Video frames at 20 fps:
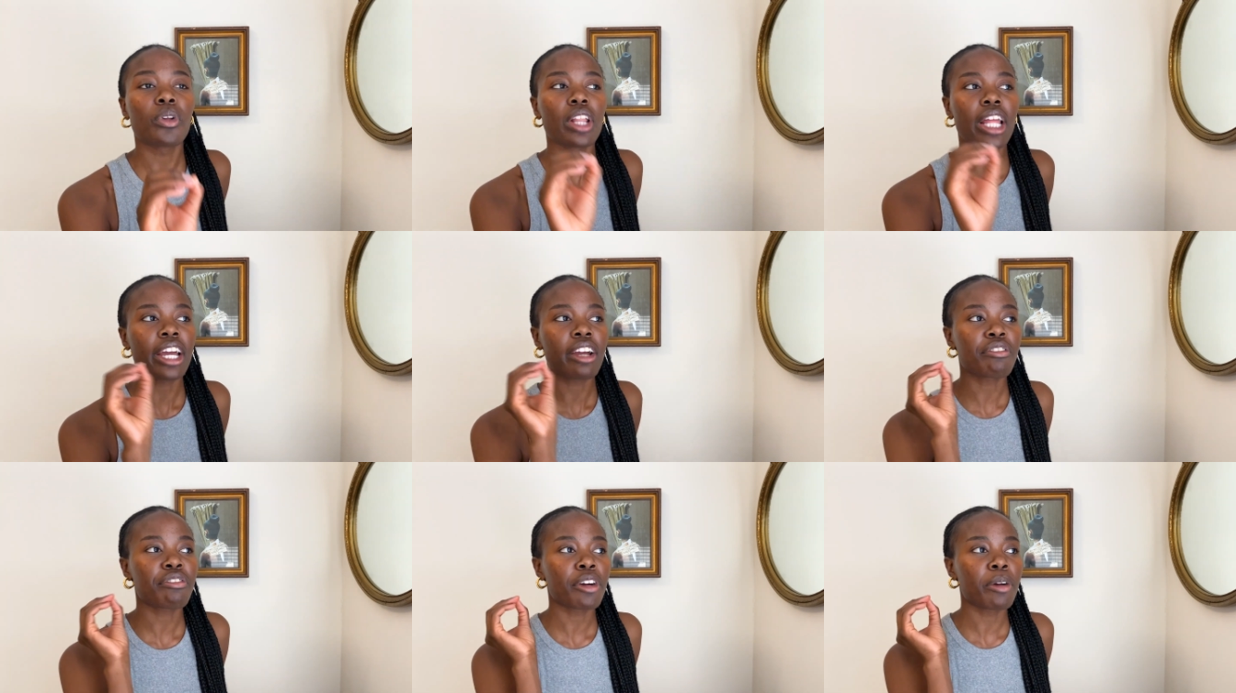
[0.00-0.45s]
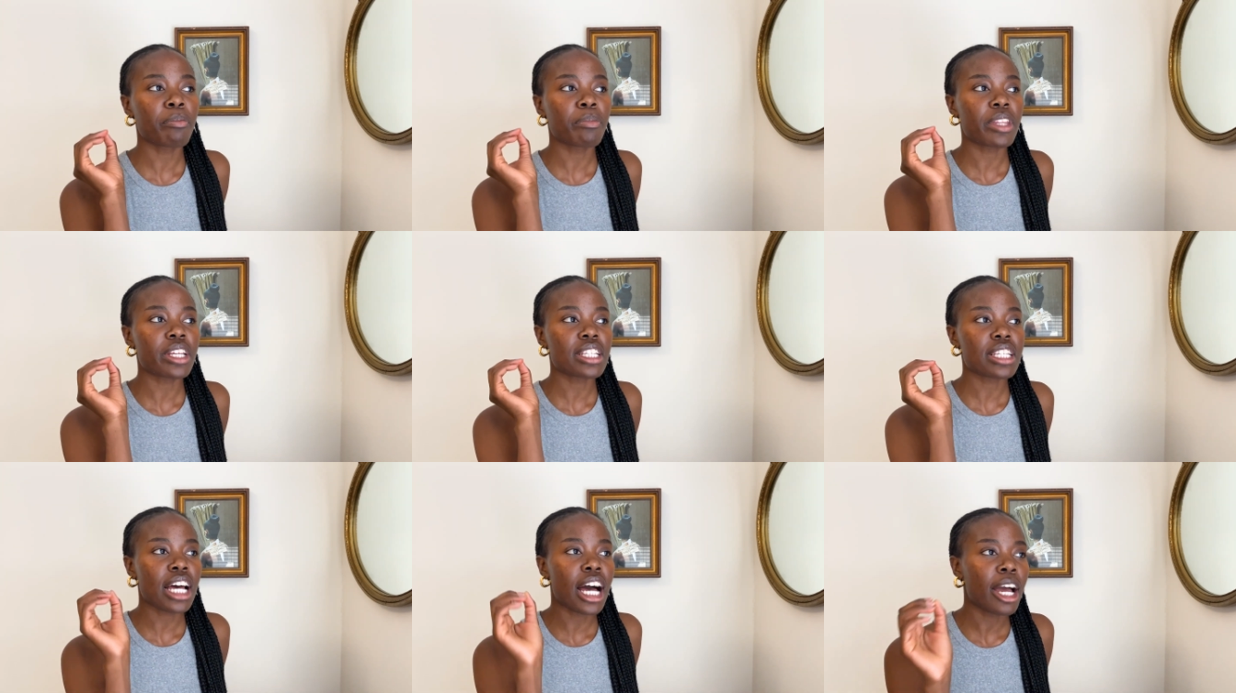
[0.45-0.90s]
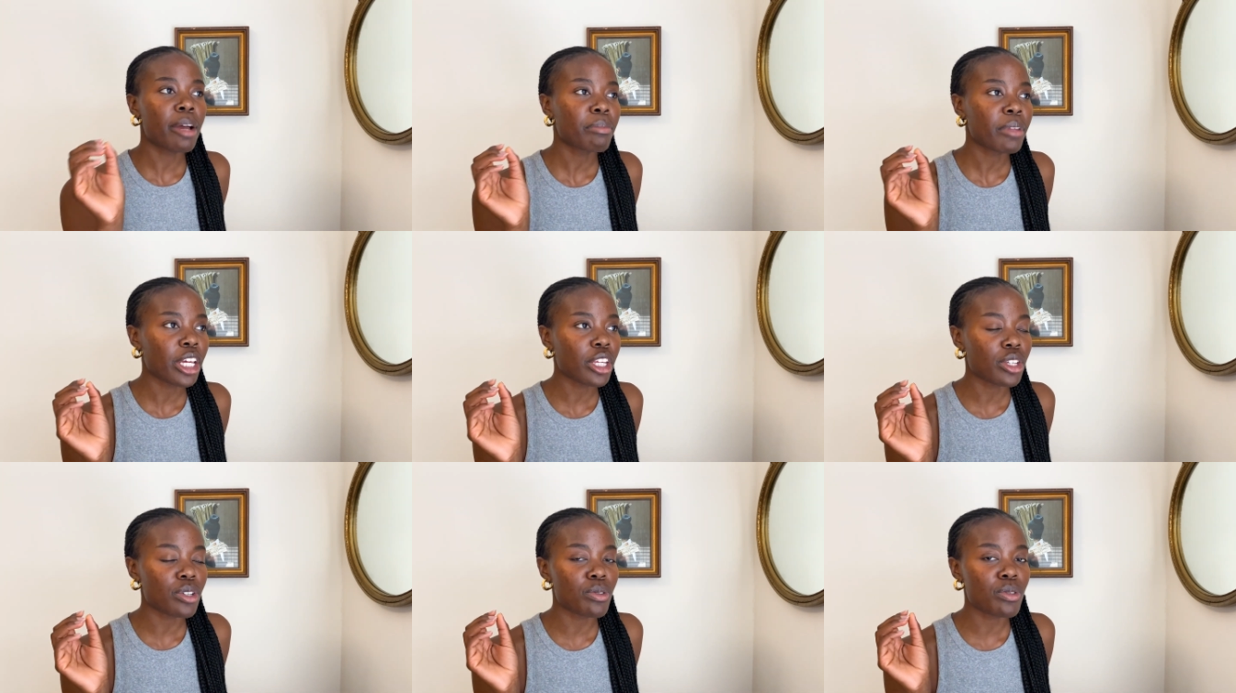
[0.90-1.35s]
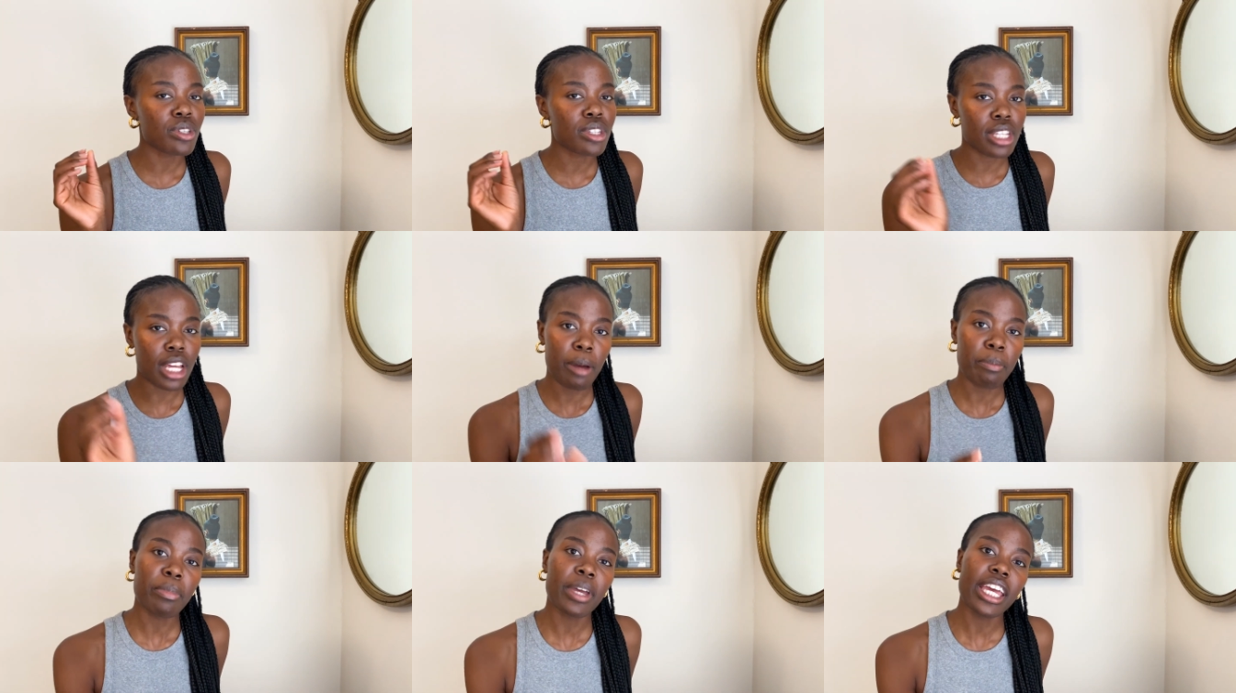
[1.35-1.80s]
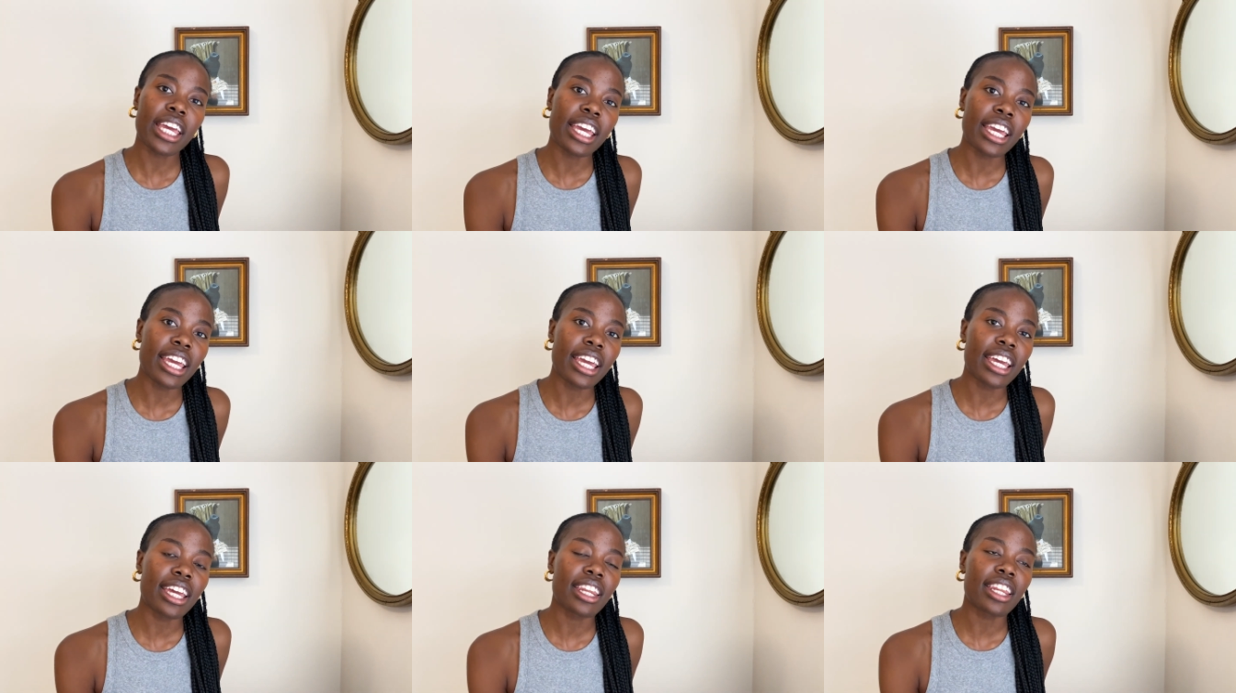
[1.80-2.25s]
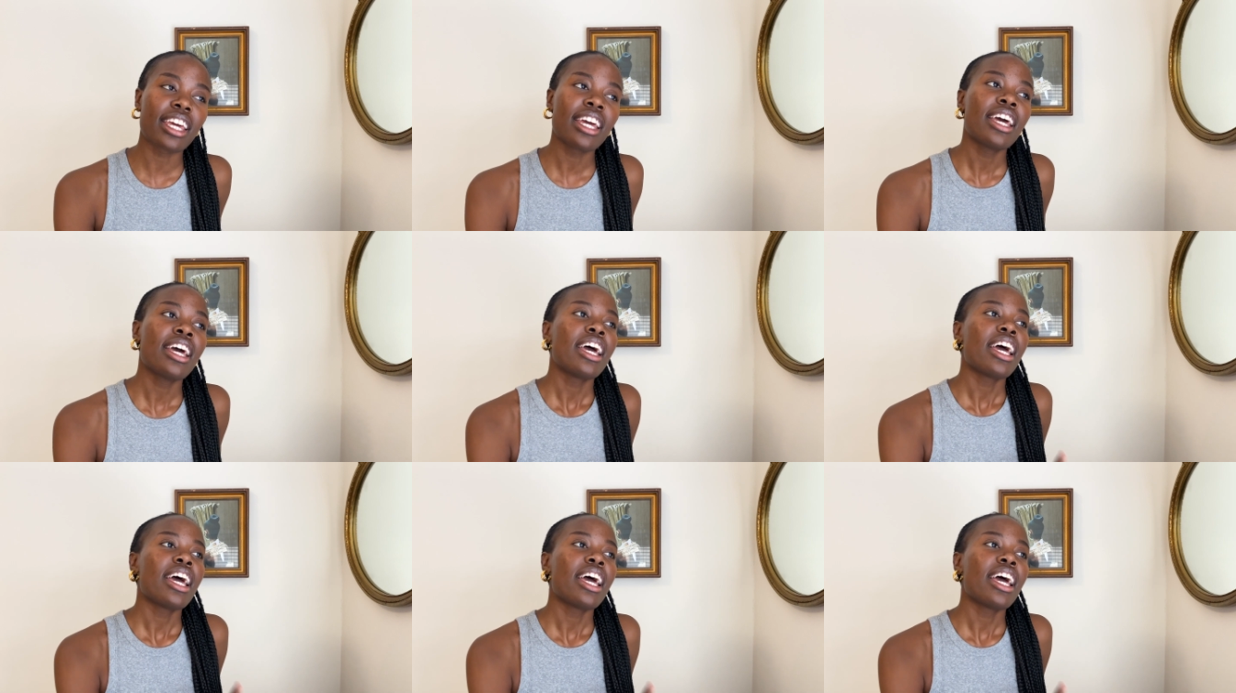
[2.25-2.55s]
Like from the time that you step in